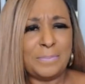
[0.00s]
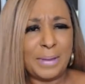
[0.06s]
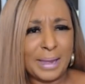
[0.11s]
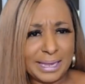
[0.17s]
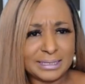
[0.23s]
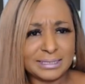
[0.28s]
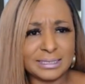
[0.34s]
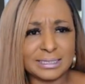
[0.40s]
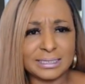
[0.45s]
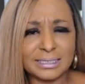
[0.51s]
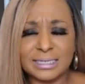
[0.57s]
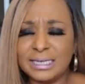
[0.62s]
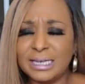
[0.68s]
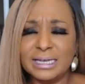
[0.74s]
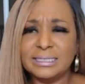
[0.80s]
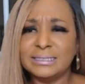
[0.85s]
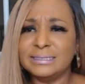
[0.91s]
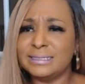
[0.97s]

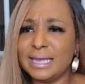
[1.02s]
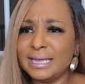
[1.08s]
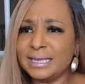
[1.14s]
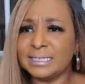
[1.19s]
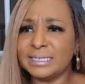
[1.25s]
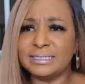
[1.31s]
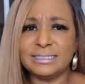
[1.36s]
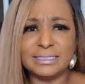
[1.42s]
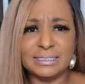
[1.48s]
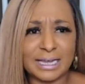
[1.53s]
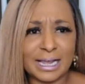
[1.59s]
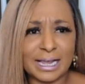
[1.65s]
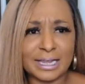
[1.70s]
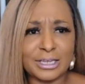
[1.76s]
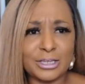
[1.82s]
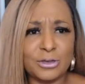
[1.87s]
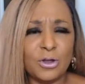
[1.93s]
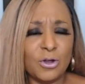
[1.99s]
Basically, they could
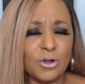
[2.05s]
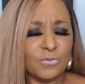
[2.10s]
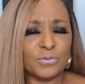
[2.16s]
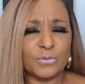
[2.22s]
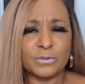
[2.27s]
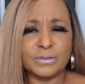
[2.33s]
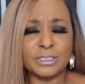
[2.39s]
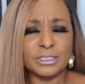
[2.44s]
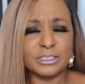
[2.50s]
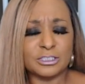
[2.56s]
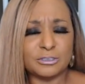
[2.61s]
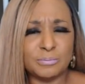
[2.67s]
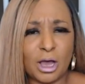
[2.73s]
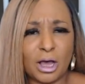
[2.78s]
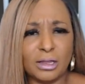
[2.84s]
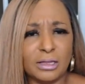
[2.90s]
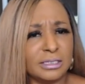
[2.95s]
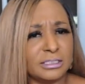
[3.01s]
deny you for the
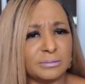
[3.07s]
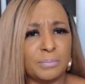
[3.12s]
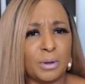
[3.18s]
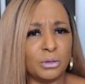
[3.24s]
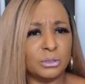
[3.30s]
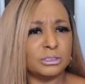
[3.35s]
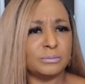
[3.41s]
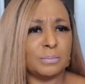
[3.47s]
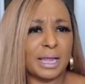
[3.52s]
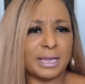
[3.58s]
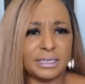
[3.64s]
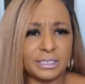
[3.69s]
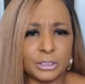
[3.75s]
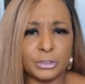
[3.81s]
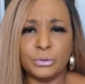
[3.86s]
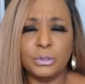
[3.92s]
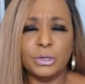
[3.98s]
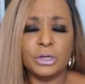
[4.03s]
smallest, most
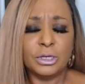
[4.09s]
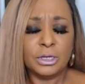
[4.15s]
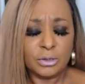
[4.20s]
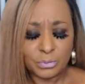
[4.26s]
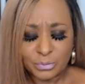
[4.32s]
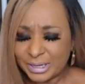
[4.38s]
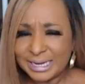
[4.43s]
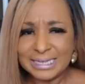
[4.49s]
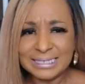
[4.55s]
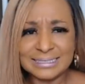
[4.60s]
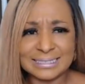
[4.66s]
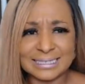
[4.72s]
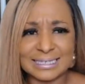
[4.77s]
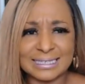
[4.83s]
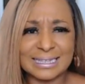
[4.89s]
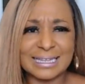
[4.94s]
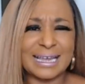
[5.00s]
minute reason.